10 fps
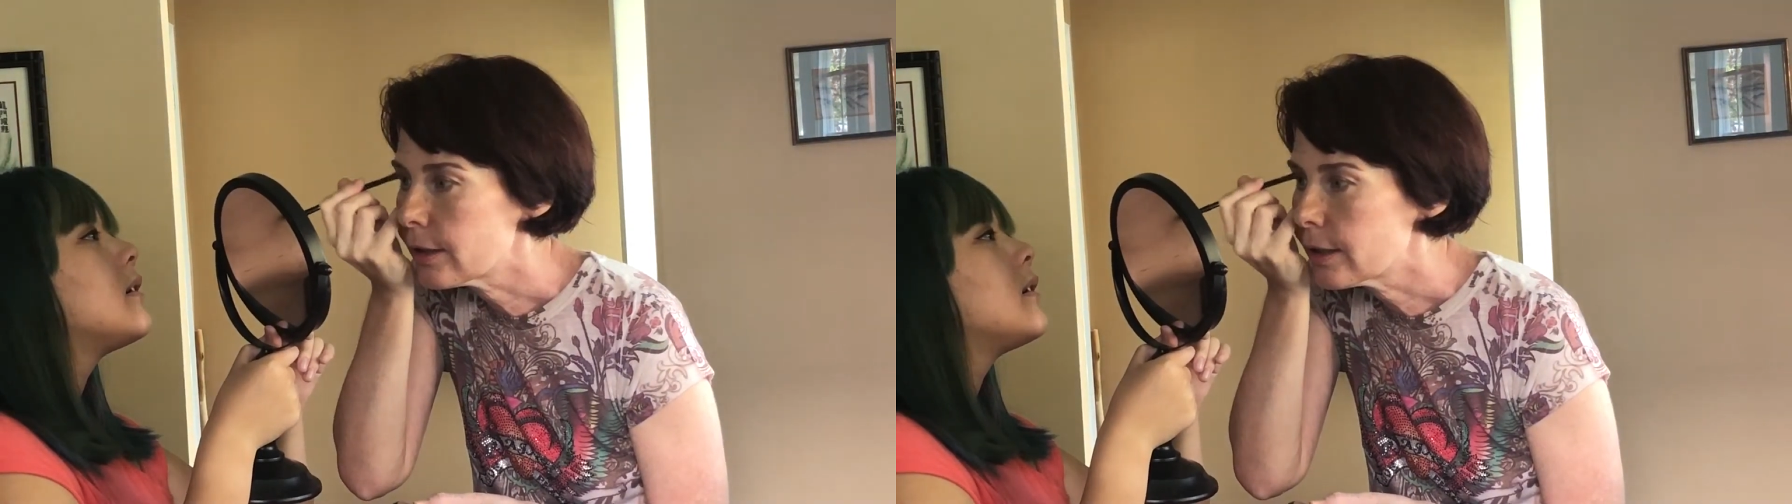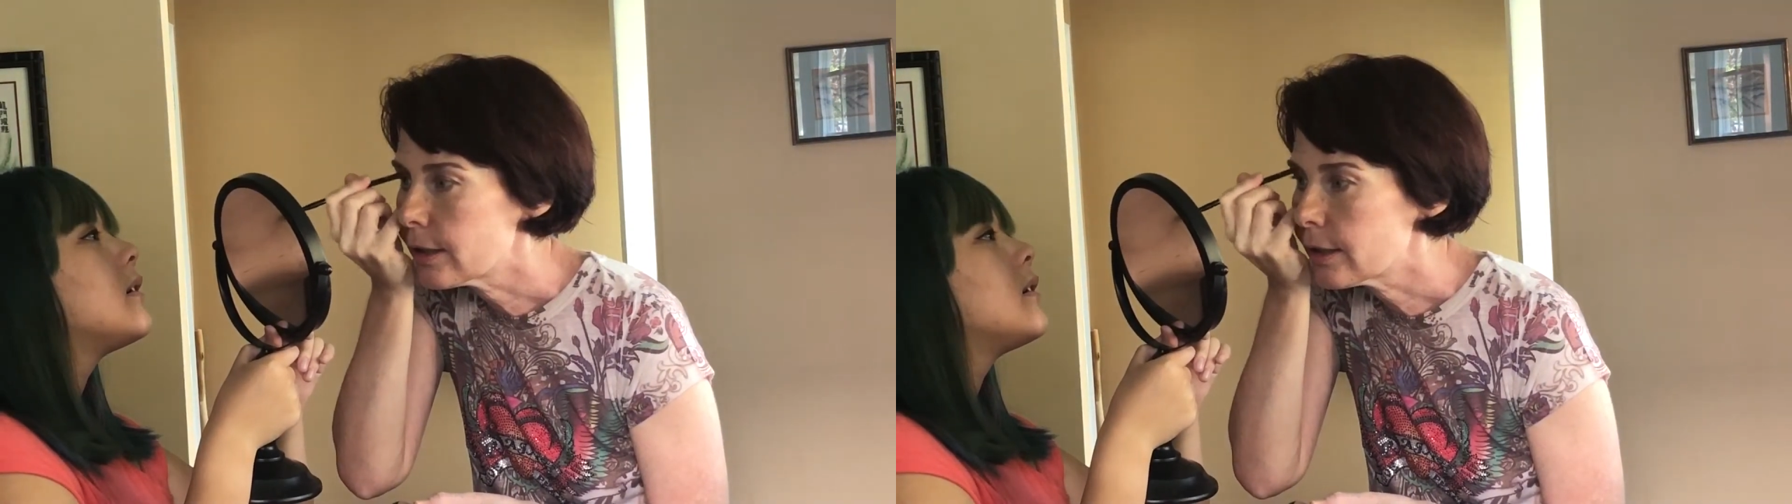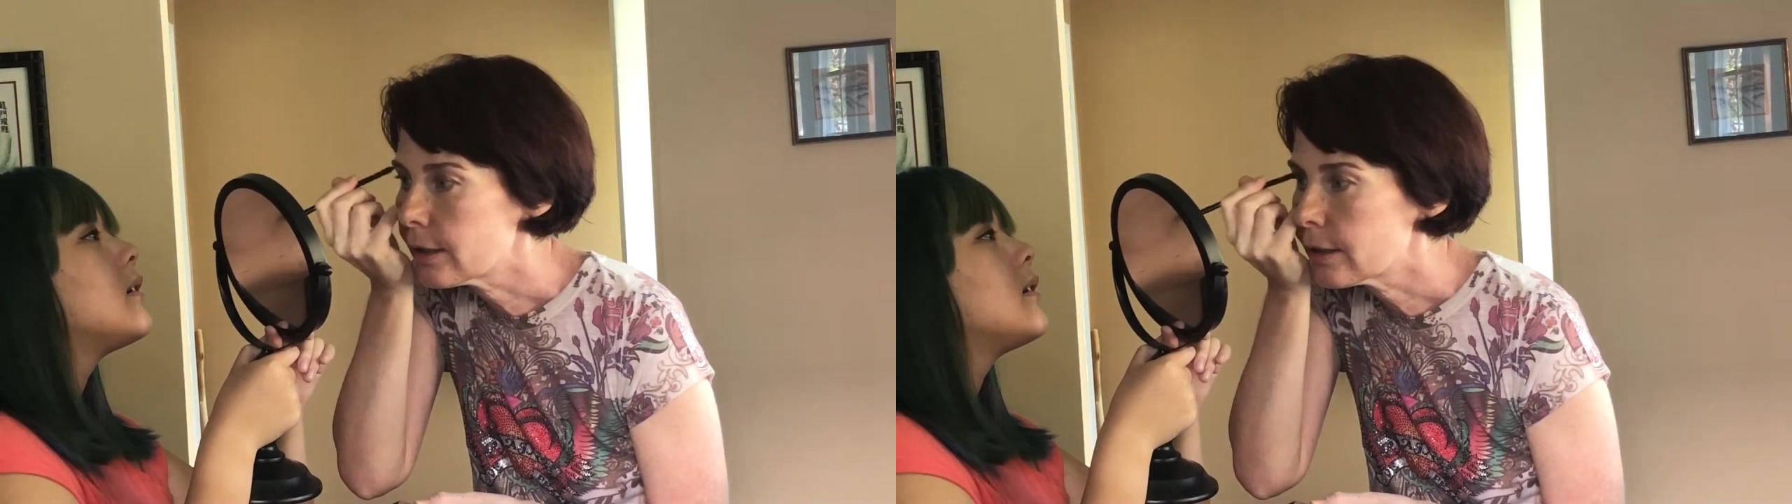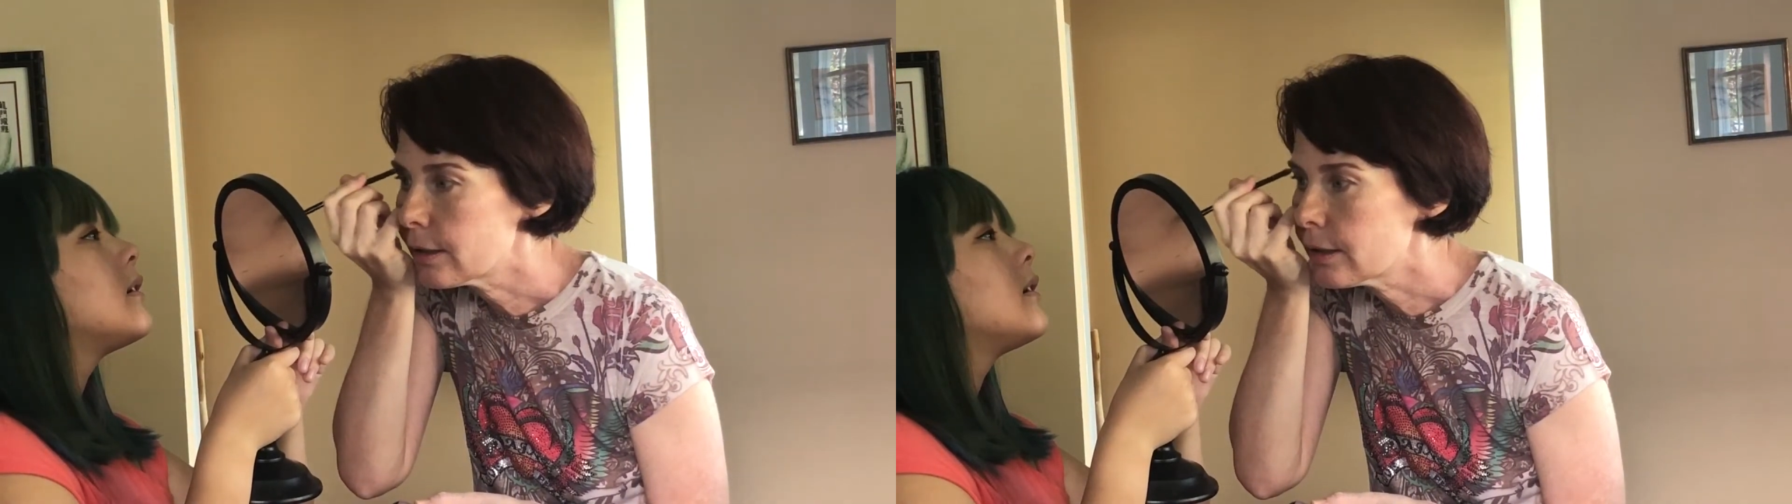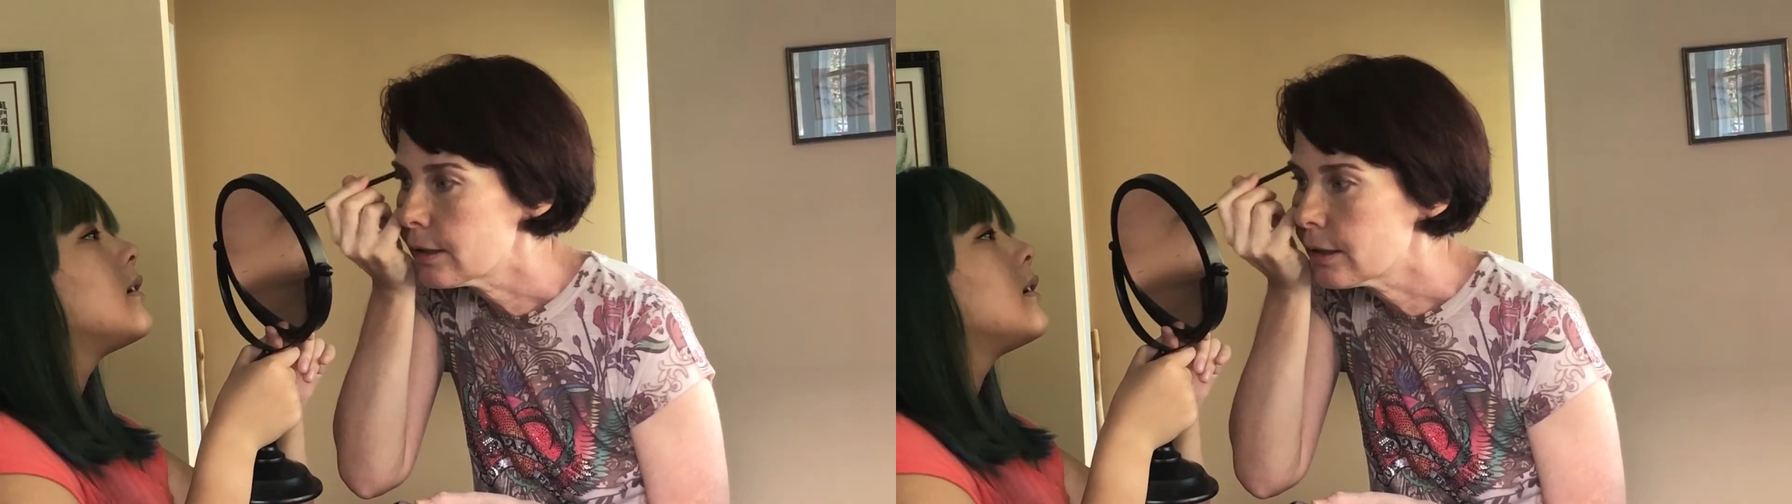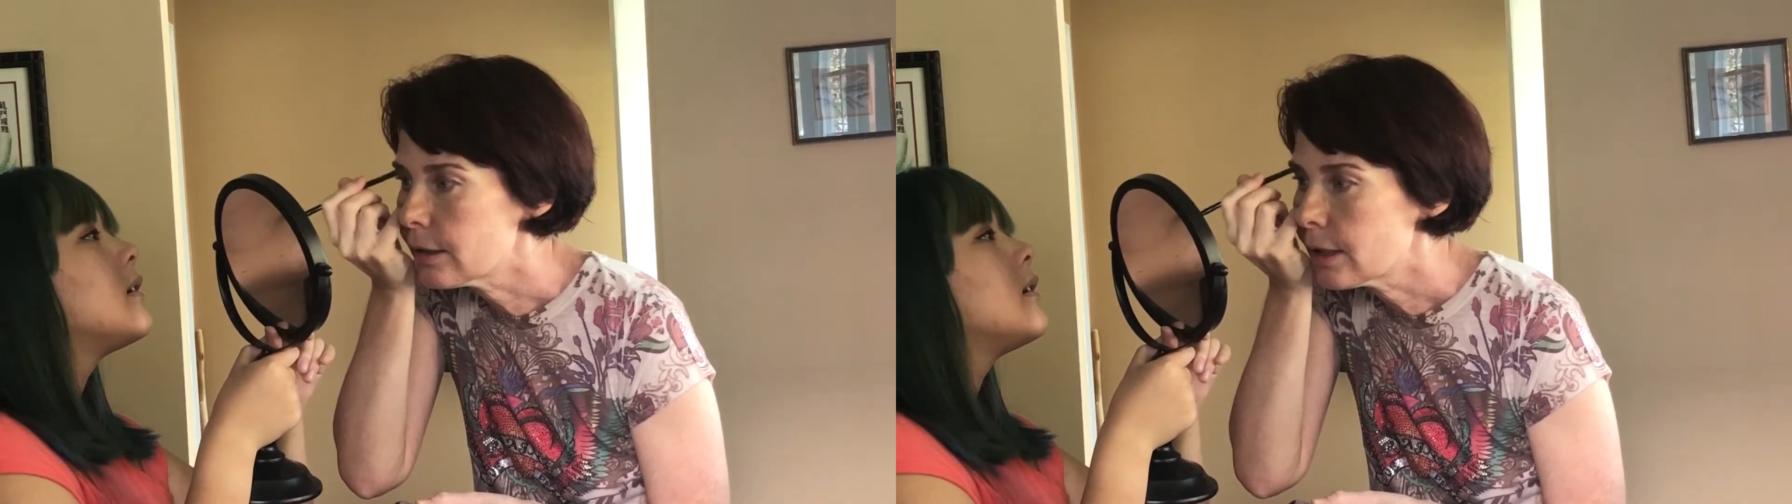in.